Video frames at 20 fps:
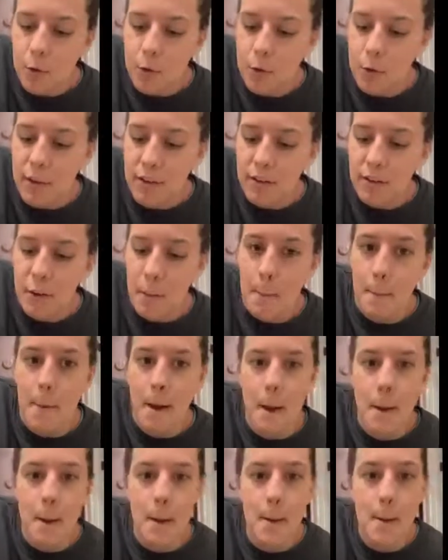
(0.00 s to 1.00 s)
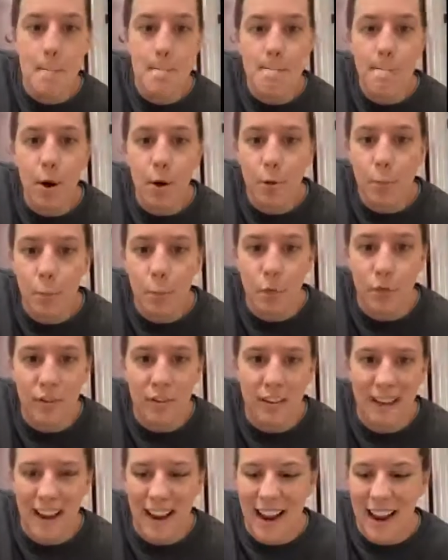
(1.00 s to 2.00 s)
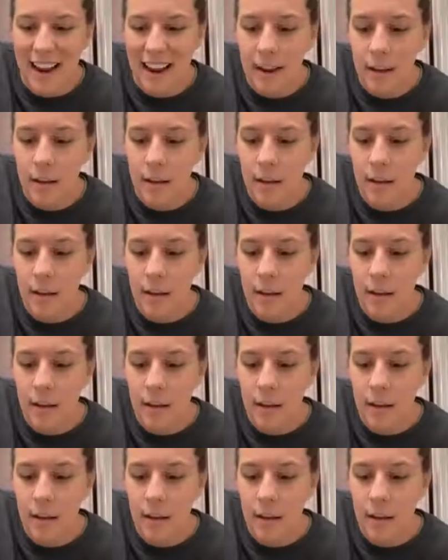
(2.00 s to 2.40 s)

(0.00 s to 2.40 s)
with some purple today.